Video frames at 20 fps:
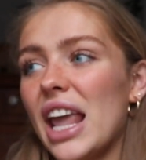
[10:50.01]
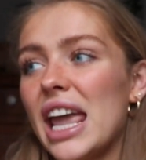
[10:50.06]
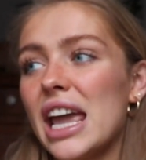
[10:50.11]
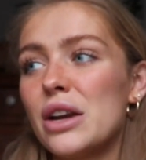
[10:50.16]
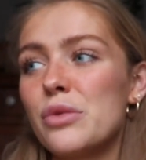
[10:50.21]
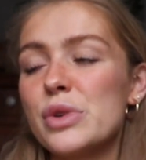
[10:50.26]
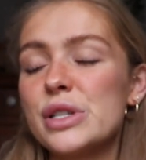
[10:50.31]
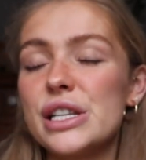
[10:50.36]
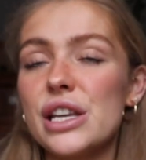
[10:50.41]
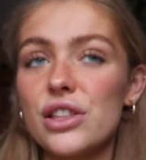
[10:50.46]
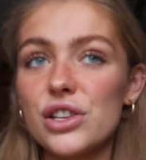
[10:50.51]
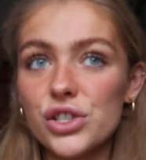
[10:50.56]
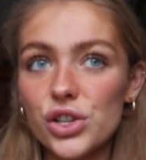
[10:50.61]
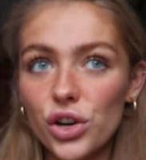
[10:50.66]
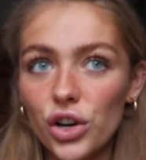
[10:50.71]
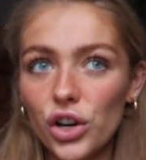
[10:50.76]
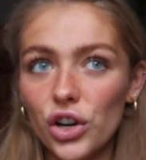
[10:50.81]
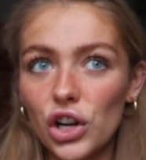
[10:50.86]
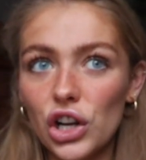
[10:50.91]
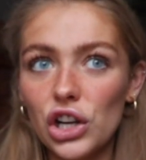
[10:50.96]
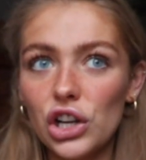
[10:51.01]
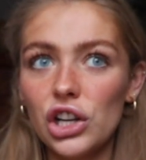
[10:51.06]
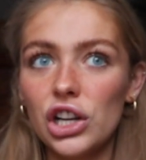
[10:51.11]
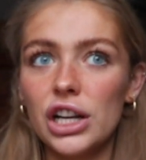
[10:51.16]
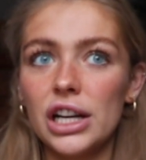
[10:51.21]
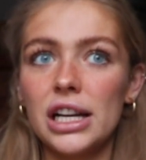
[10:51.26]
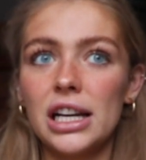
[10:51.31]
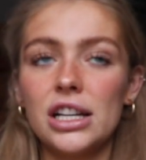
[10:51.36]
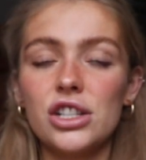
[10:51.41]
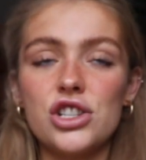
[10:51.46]
And we see this girl,
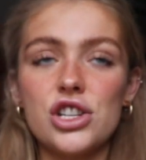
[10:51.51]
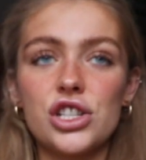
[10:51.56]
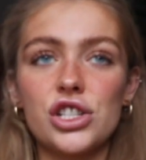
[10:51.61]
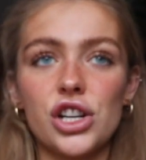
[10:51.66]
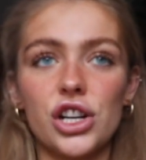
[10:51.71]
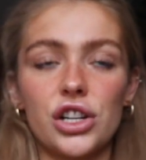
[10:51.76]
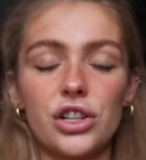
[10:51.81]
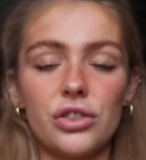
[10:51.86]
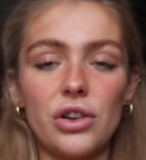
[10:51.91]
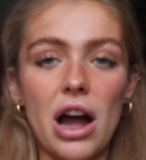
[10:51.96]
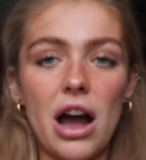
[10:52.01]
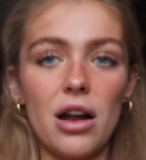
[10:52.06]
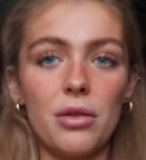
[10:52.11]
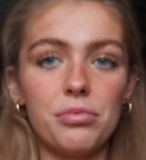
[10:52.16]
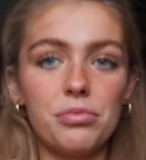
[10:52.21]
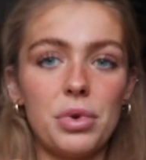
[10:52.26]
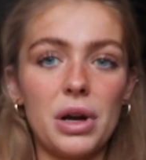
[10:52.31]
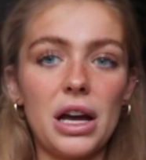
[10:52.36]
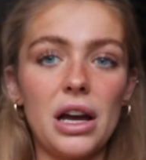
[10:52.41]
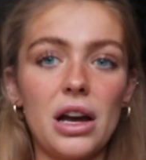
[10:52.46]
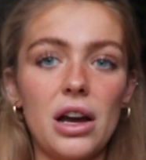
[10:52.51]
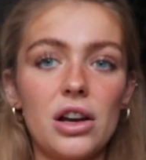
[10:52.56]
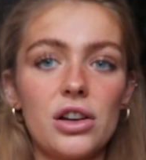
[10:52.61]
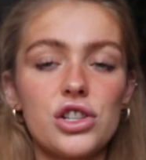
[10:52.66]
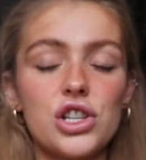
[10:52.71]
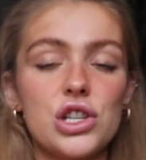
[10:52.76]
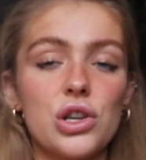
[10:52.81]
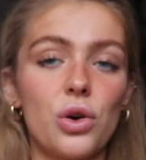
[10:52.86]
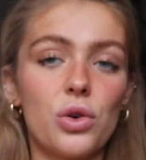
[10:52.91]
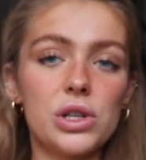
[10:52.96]
she's turned around, but
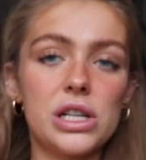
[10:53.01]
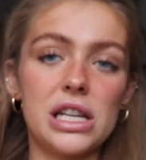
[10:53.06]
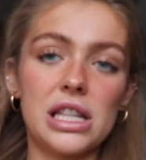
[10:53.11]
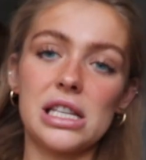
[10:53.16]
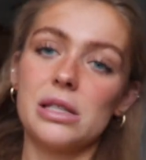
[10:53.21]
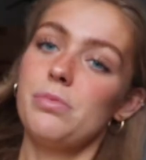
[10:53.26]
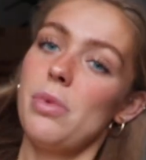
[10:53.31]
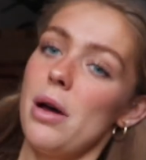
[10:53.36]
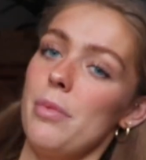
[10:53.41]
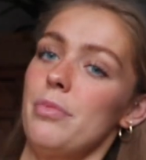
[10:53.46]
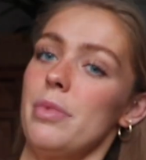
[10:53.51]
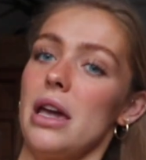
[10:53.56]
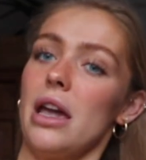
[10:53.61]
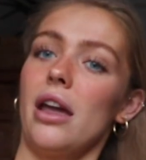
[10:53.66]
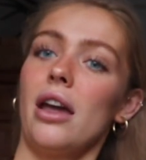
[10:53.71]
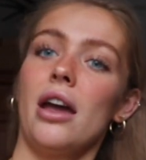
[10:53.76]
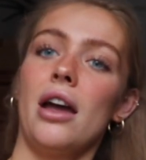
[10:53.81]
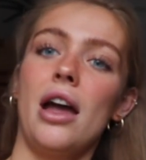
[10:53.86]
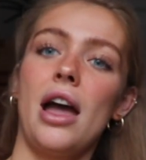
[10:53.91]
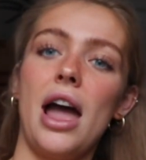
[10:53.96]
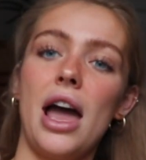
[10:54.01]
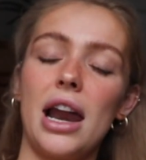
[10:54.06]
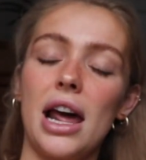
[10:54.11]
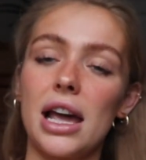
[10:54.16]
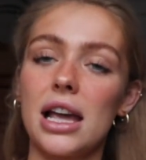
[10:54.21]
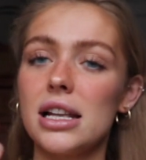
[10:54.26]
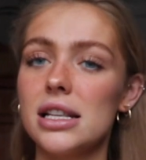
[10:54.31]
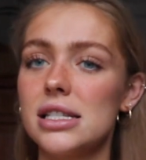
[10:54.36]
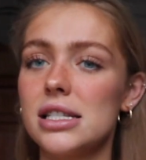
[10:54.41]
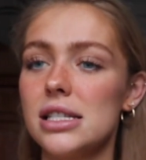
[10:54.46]
she's holding this puppy, and I
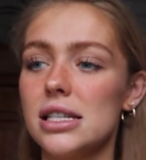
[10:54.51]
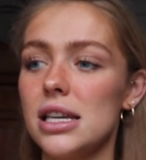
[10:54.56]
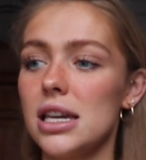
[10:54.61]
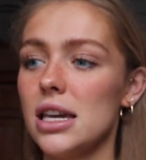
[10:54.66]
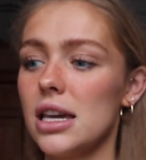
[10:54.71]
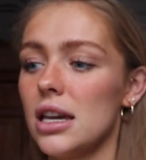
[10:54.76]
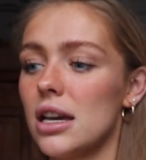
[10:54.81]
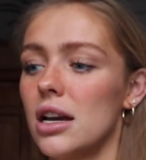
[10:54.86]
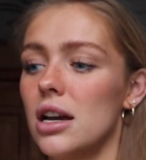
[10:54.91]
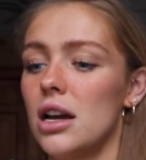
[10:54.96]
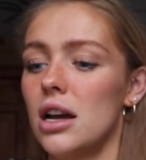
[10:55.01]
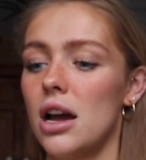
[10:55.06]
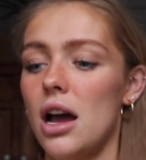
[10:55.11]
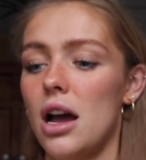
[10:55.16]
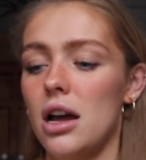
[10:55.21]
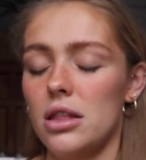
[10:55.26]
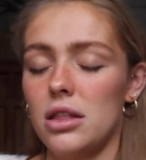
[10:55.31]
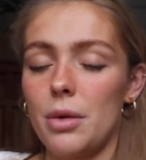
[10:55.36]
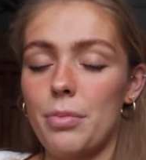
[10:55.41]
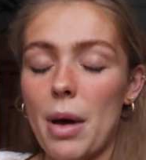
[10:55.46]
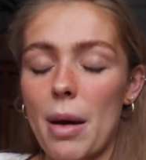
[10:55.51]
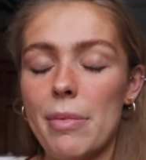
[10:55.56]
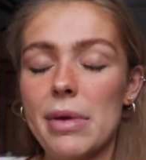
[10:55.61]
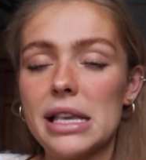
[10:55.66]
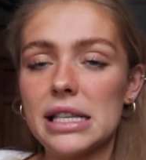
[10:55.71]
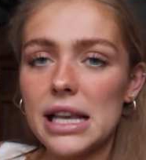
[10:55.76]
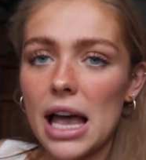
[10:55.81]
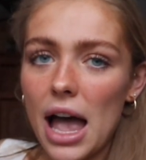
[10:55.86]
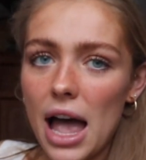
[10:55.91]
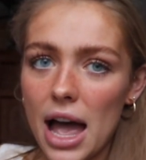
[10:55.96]
can see the
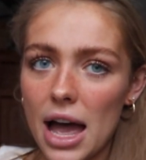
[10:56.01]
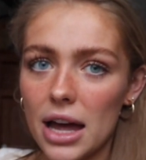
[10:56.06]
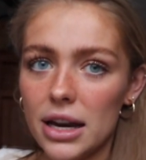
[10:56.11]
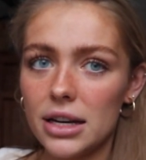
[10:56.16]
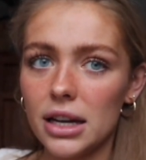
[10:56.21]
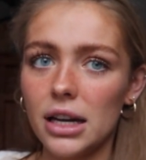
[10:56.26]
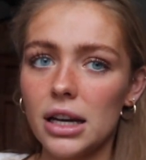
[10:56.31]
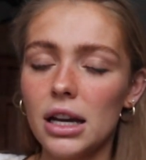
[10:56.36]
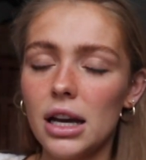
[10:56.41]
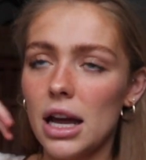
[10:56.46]
puppy's head.